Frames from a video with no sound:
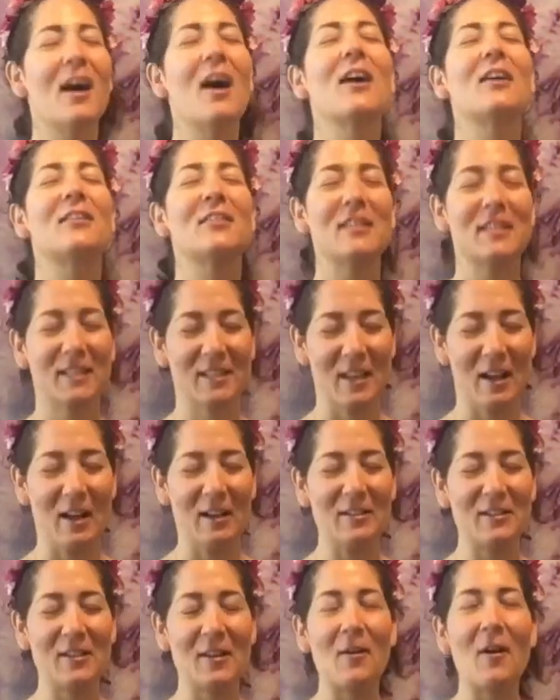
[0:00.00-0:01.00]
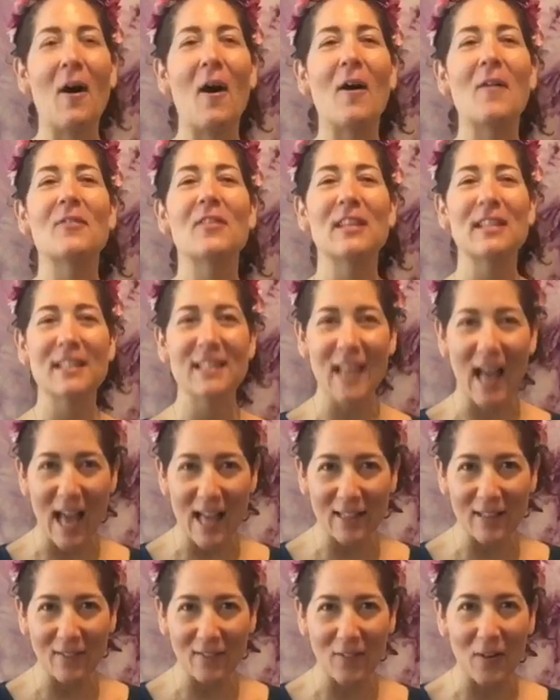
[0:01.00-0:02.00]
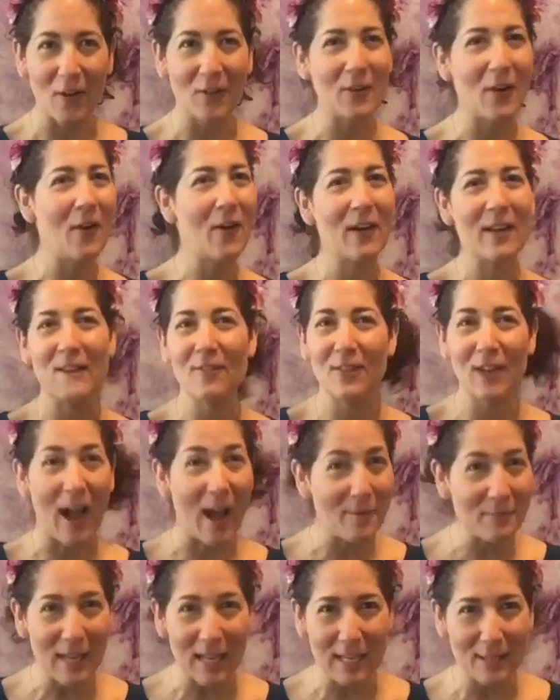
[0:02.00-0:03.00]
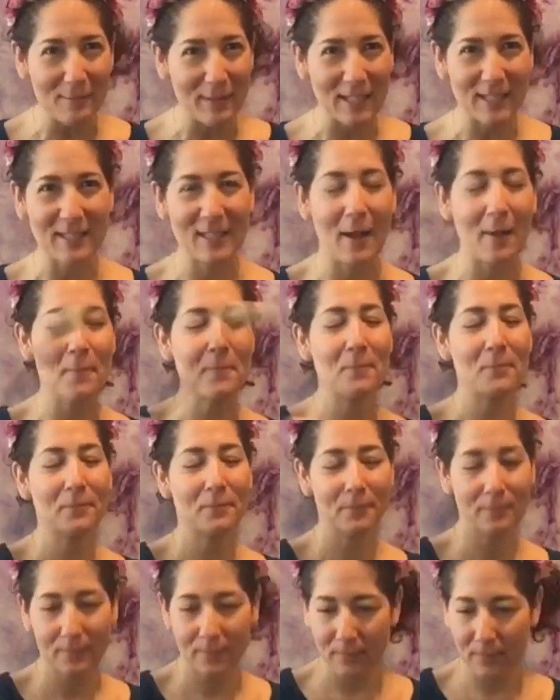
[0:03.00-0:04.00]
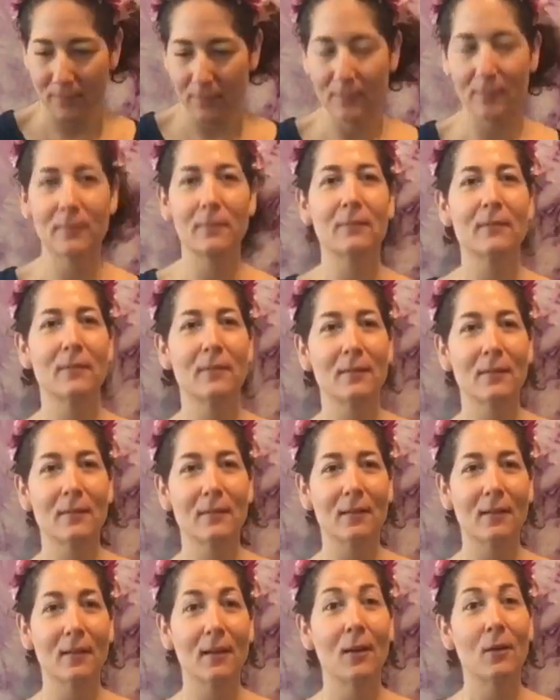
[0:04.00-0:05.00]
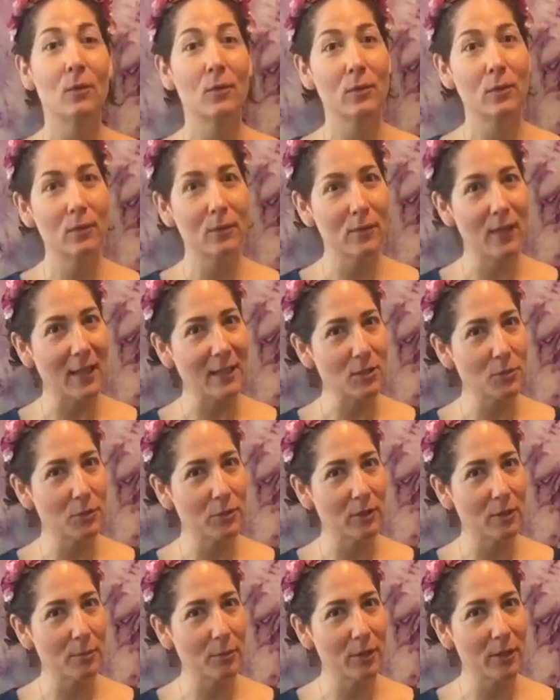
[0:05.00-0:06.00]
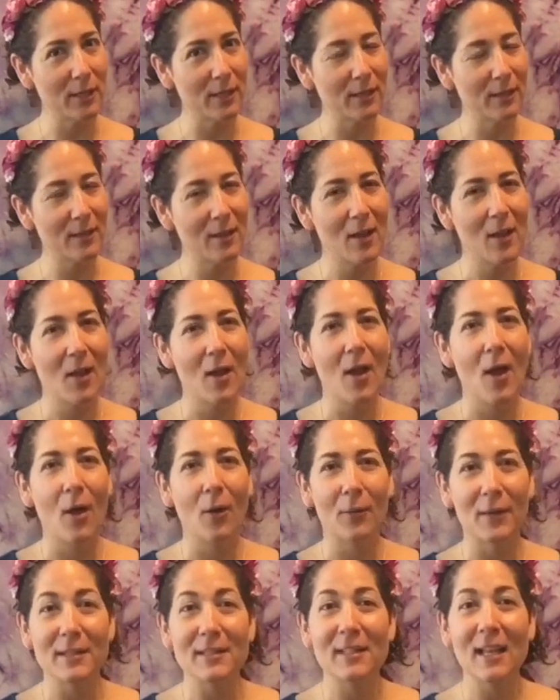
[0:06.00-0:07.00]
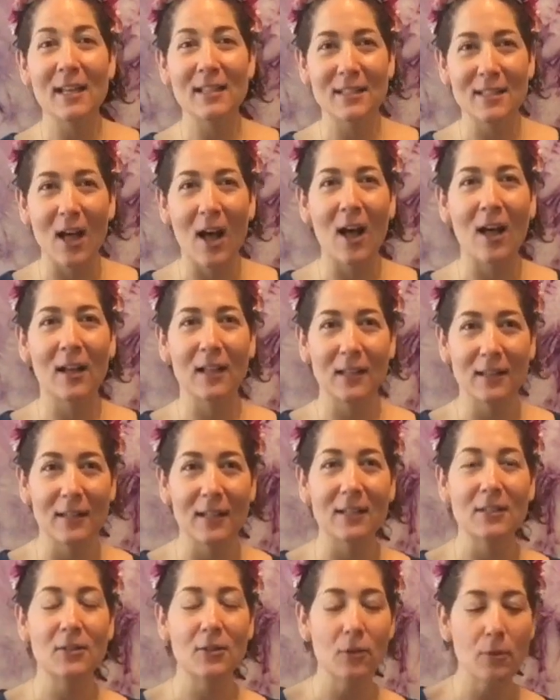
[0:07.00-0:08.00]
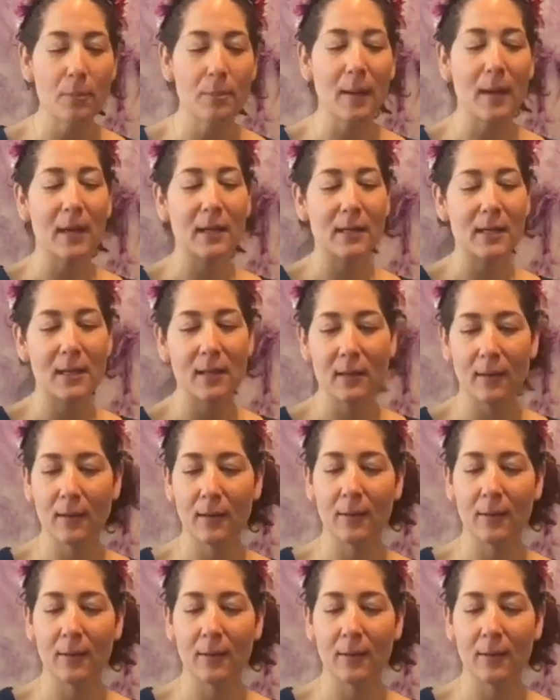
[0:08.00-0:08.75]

A glissando on the xylophone. Oh, even I'm getting mixed up. Ooh, that's really pretty. Once I saw a little bunny